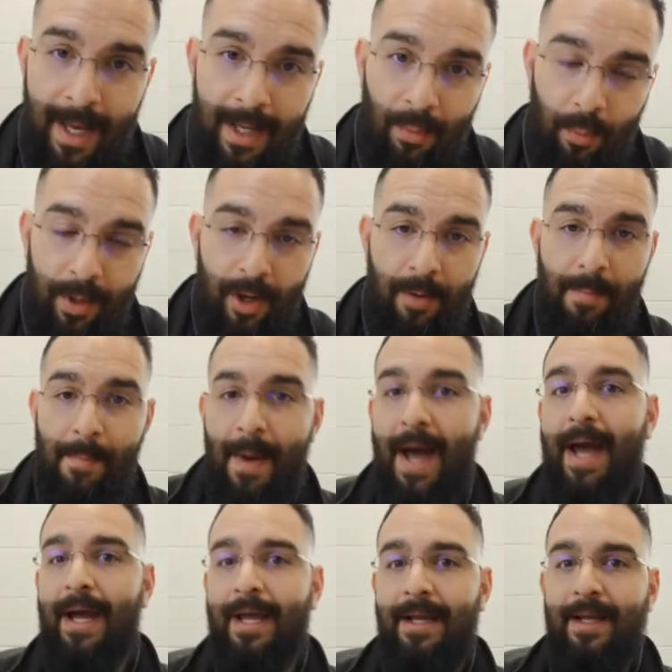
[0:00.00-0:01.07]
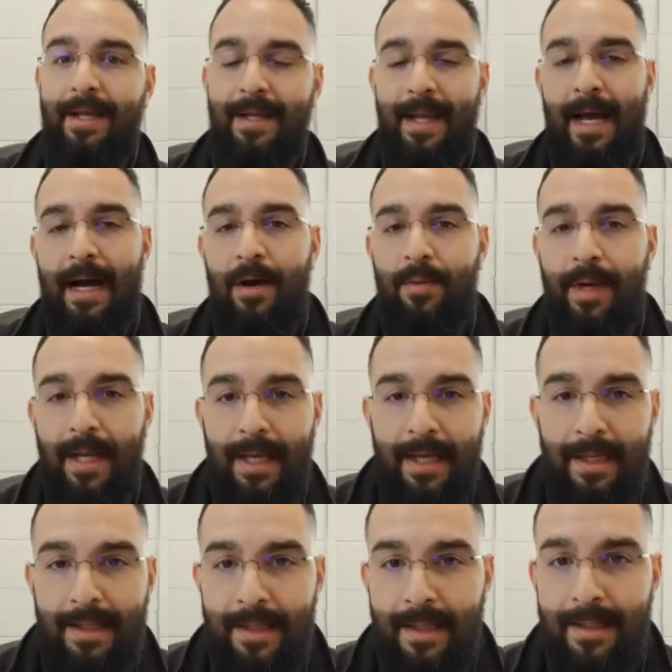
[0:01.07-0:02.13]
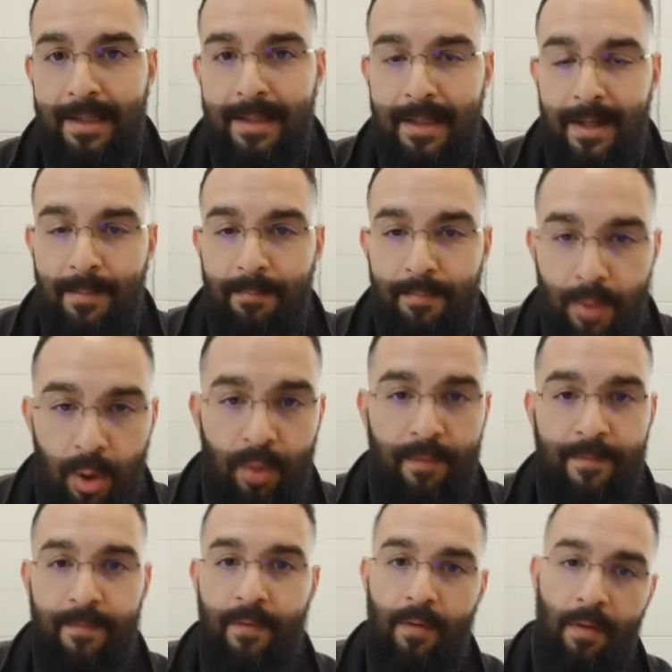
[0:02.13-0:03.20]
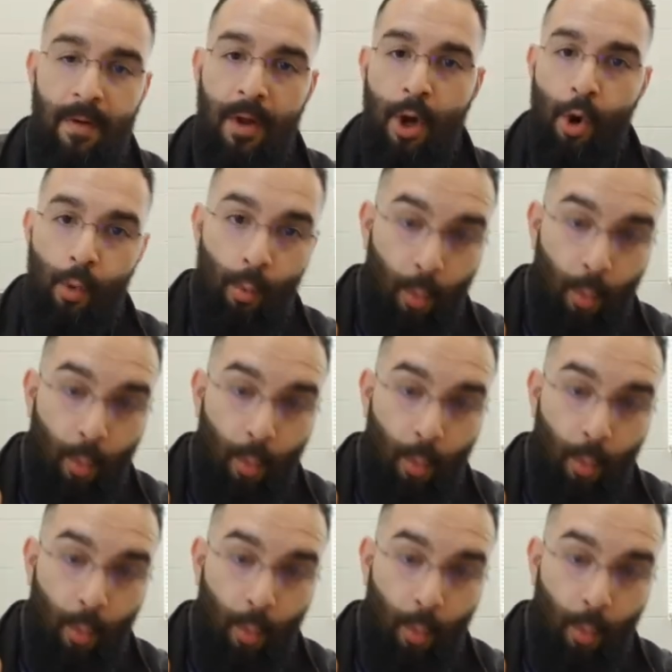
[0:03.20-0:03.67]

and we are back now in the beautiful,